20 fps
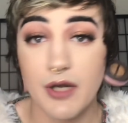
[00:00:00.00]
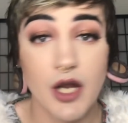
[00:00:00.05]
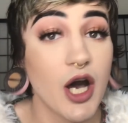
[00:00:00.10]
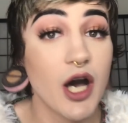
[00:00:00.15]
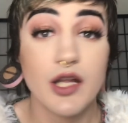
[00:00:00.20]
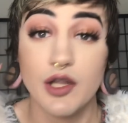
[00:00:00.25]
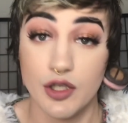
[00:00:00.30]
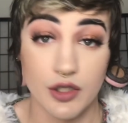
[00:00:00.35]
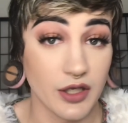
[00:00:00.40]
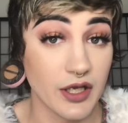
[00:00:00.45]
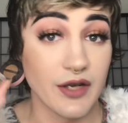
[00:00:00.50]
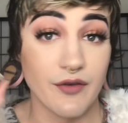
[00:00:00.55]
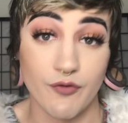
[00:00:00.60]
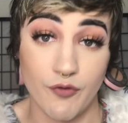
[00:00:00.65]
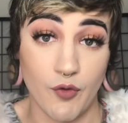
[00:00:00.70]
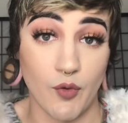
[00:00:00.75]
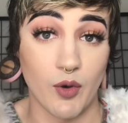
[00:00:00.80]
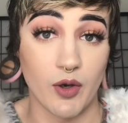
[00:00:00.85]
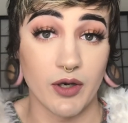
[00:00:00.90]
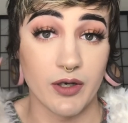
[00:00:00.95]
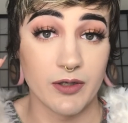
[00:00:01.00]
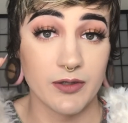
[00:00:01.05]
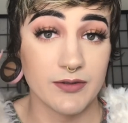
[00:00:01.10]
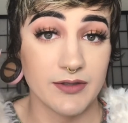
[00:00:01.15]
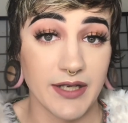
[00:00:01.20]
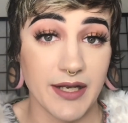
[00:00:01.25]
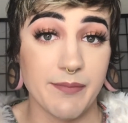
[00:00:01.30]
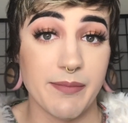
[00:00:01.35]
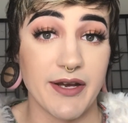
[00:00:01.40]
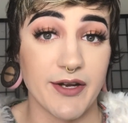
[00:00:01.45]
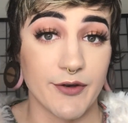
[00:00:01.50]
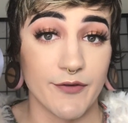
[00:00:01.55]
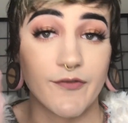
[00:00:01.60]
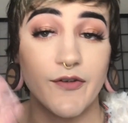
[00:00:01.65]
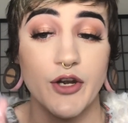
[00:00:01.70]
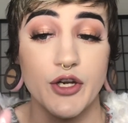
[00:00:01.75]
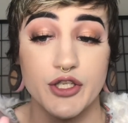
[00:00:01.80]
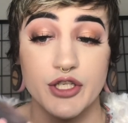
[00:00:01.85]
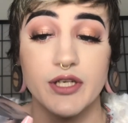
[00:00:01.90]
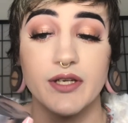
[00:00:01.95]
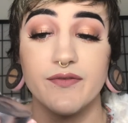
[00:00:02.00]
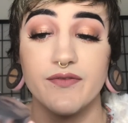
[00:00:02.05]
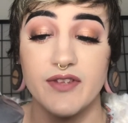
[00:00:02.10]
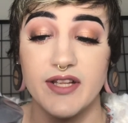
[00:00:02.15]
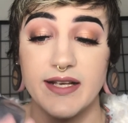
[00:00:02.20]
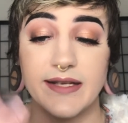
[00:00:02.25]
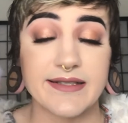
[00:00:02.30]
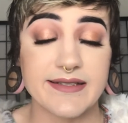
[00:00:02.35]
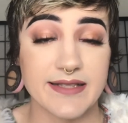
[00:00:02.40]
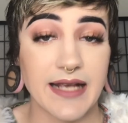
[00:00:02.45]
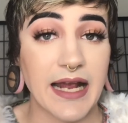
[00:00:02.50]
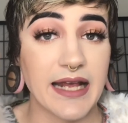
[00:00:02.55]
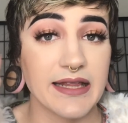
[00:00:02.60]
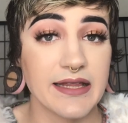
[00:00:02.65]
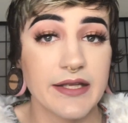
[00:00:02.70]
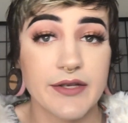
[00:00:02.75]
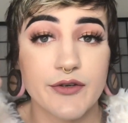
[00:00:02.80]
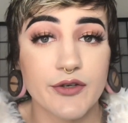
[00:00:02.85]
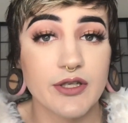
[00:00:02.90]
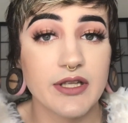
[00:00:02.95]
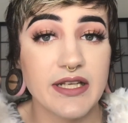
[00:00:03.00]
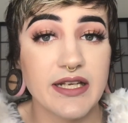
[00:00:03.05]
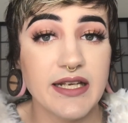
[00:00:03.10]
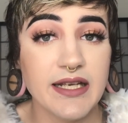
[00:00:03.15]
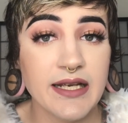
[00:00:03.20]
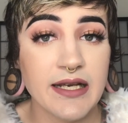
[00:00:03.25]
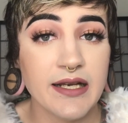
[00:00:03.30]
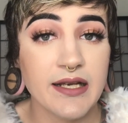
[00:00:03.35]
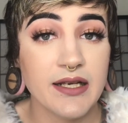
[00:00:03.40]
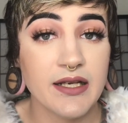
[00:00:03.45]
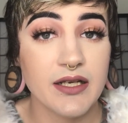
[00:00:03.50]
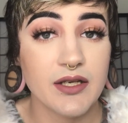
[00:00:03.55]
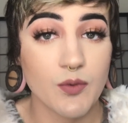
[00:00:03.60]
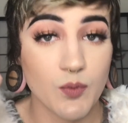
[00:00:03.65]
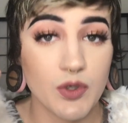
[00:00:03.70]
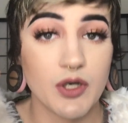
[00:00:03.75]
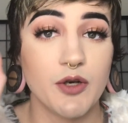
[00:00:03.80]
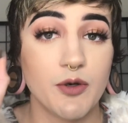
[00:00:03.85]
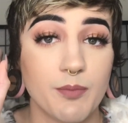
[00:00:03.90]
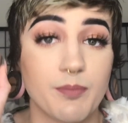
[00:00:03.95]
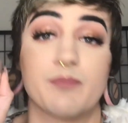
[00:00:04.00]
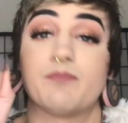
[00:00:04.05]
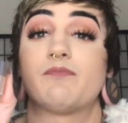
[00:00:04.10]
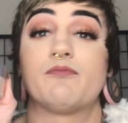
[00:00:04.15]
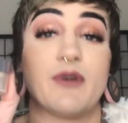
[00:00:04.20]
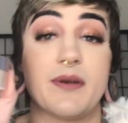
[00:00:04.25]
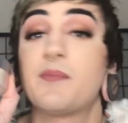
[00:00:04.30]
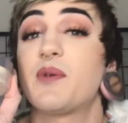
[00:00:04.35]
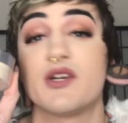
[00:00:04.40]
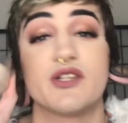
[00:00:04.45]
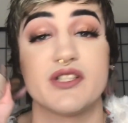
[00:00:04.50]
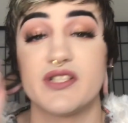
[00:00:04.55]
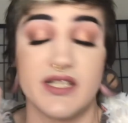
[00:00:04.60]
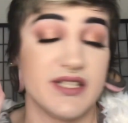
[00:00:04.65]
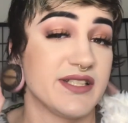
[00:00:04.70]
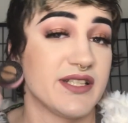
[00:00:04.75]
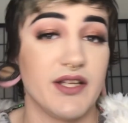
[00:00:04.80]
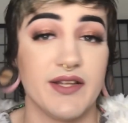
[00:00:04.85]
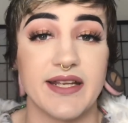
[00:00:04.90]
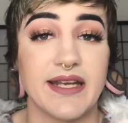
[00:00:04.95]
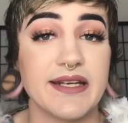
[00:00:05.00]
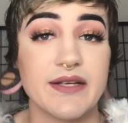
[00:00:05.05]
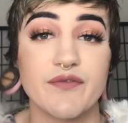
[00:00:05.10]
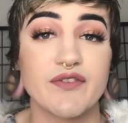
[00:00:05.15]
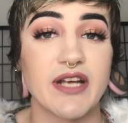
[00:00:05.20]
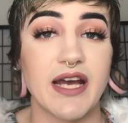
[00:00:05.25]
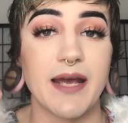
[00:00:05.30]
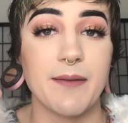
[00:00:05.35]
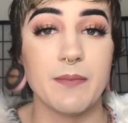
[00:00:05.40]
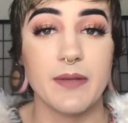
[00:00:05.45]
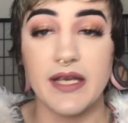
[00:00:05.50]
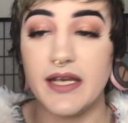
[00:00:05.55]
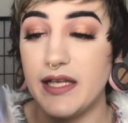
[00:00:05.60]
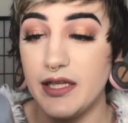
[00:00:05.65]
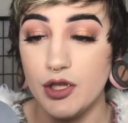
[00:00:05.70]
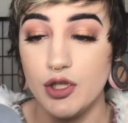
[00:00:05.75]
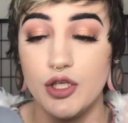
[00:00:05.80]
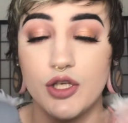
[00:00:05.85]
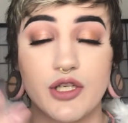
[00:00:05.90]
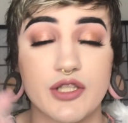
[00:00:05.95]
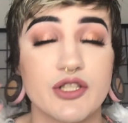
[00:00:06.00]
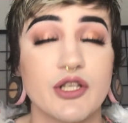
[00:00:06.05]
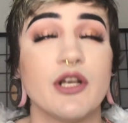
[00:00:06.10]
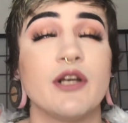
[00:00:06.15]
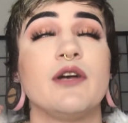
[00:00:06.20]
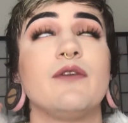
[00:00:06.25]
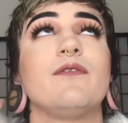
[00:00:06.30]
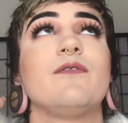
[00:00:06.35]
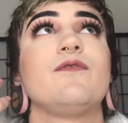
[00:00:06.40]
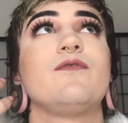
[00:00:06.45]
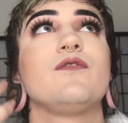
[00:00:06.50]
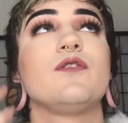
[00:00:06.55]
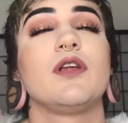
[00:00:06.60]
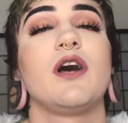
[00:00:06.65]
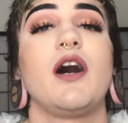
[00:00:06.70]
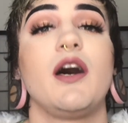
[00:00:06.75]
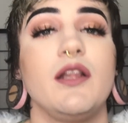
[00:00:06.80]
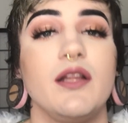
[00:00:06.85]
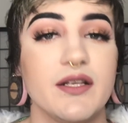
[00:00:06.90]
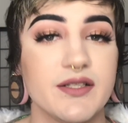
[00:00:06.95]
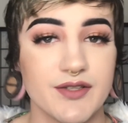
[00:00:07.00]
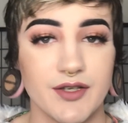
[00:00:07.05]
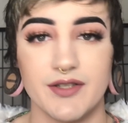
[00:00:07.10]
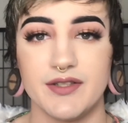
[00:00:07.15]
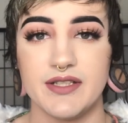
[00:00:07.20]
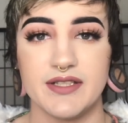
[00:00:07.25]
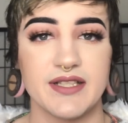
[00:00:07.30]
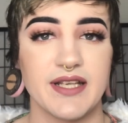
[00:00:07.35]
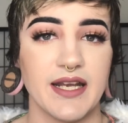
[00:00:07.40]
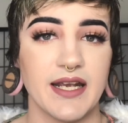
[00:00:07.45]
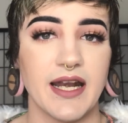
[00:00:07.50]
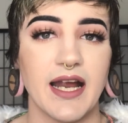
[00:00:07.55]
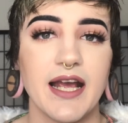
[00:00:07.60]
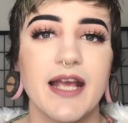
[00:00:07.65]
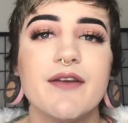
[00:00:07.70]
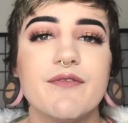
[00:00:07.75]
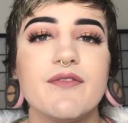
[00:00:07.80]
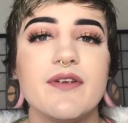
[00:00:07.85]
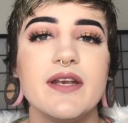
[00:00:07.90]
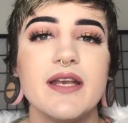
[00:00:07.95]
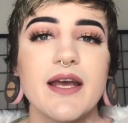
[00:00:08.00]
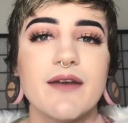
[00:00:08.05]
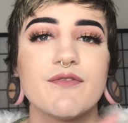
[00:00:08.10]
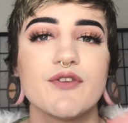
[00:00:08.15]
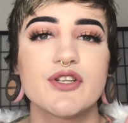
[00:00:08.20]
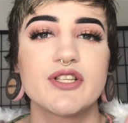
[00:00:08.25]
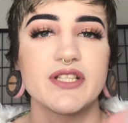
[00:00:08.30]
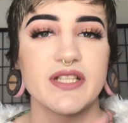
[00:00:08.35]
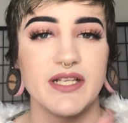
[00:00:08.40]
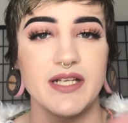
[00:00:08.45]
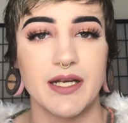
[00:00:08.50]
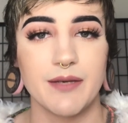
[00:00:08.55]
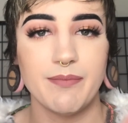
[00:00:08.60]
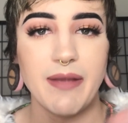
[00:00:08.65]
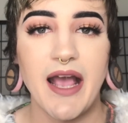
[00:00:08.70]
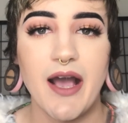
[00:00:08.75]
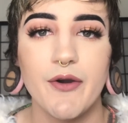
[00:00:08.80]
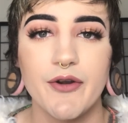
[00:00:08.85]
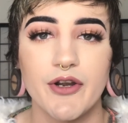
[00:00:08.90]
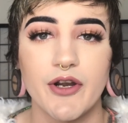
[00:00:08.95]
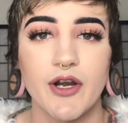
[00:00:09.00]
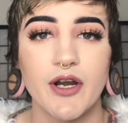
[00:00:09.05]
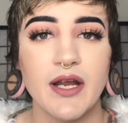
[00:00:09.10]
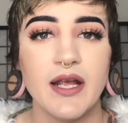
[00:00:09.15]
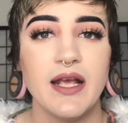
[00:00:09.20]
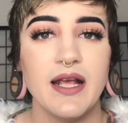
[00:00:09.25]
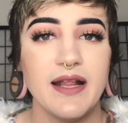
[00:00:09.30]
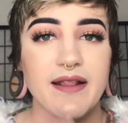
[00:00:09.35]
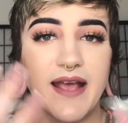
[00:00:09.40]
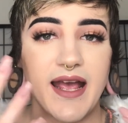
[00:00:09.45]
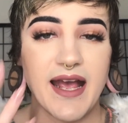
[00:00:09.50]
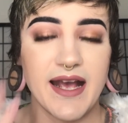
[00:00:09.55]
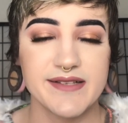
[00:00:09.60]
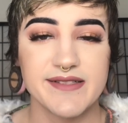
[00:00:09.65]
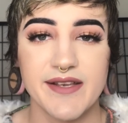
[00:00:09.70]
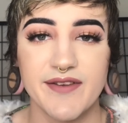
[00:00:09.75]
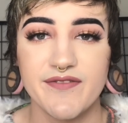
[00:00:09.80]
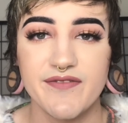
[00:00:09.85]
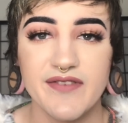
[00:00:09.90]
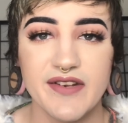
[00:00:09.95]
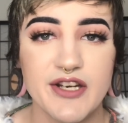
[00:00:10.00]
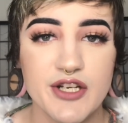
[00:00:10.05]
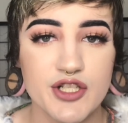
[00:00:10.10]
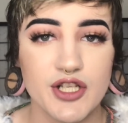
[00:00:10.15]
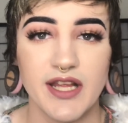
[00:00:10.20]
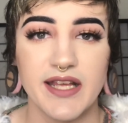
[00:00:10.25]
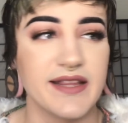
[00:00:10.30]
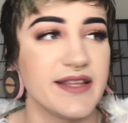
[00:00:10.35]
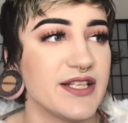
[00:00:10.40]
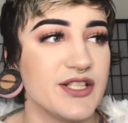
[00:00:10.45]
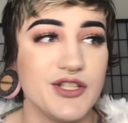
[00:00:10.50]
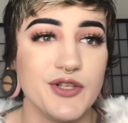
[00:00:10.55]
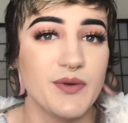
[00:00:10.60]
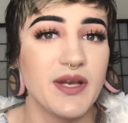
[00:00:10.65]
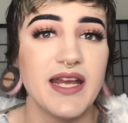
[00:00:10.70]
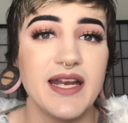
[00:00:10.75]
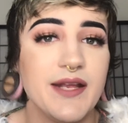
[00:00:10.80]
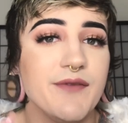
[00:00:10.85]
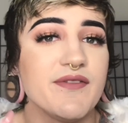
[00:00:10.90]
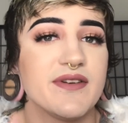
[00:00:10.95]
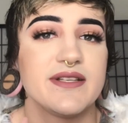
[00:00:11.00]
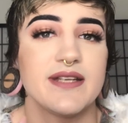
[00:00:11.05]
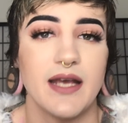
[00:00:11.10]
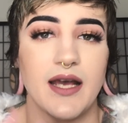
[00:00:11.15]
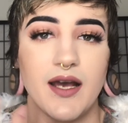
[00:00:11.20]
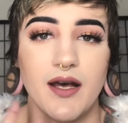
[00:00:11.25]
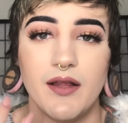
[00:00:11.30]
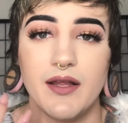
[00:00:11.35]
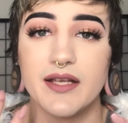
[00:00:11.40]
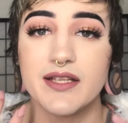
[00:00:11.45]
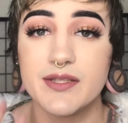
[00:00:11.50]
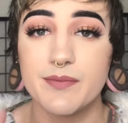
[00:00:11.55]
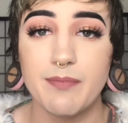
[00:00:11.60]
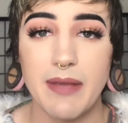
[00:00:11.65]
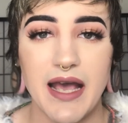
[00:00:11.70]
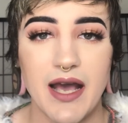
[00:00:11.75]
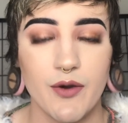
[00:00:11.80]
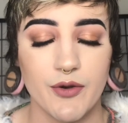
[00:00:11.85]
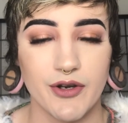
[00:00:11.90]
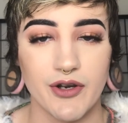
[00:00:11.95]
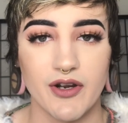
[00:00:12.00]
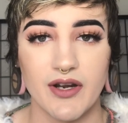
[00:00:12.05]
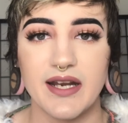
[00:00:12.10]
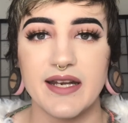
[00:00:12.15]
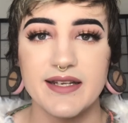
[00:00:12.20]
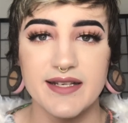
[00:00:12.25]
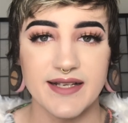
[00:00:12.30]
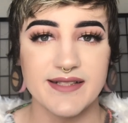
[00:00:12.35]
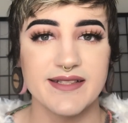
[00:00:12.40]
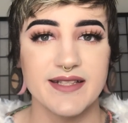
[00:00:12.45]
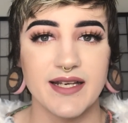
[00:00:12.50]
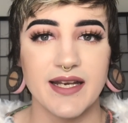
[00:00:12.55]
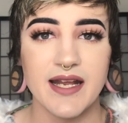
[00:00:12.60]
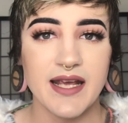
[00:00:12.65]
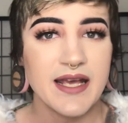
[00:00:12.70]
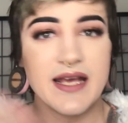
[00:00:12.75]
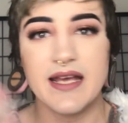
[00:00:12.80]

not looking for a better version of this. I literally will repurchase this till the end of time. It looks flawless on the skin. I have never seen a powder that has a finish like this. You can't even tell it's powder. It doesn't